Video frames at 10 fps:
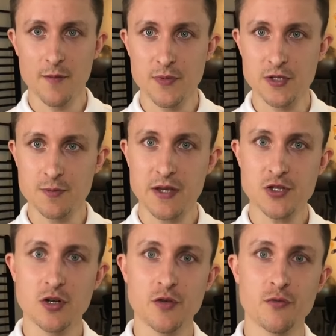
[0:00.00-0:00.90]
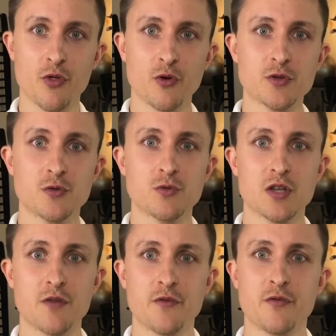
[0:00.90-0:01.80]
especially for those who
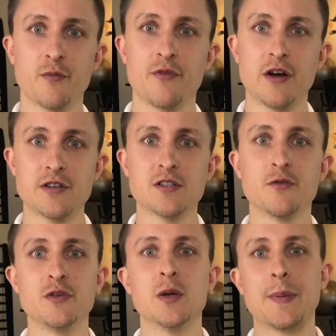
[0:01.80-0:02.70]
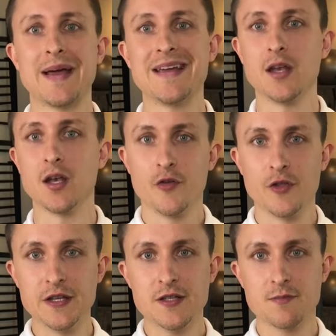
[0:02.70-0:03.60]
suffer from very severe pain.
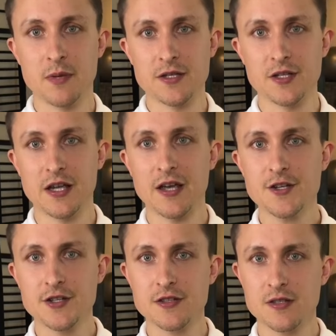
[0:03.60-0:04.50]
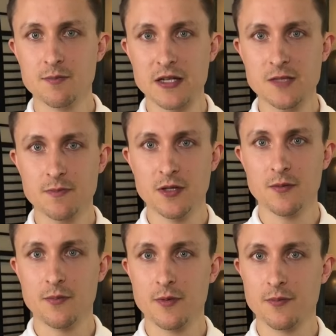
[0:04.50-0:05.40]
These medications must be
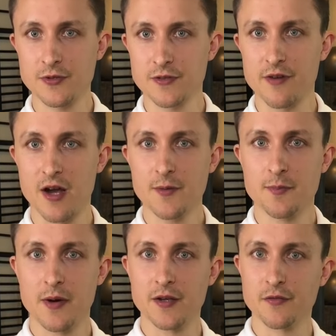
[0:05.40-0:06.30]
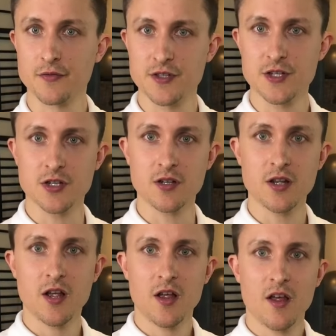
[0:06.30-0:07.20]
prescribed by a physician
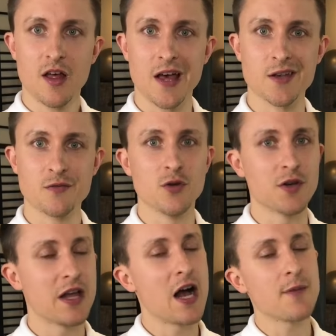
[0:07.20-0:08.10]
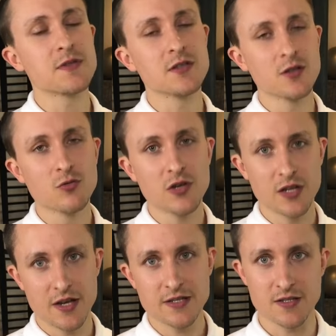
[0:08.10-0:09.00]
and, if not absolutely
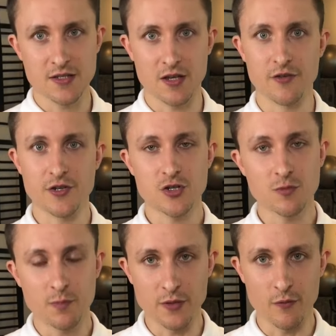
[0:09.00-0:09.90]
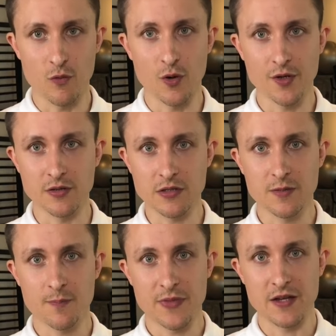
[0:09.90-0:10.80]
necessary, should be avoided,
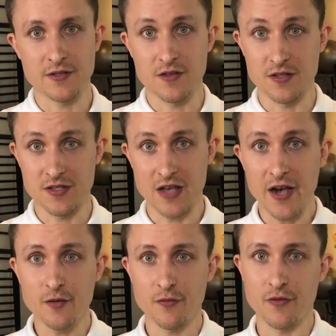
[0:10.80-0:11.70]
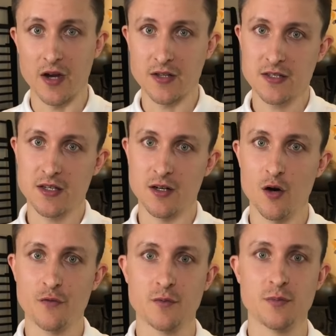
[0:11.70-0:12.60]
as the side effects can
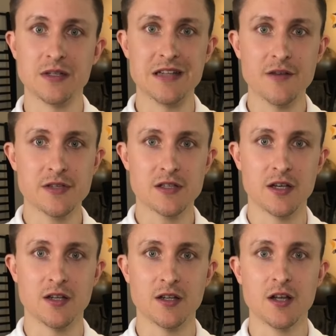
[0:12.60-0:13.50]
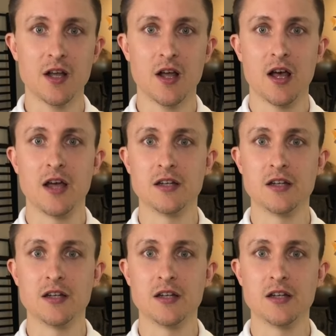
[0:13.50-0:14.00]
often be devastating and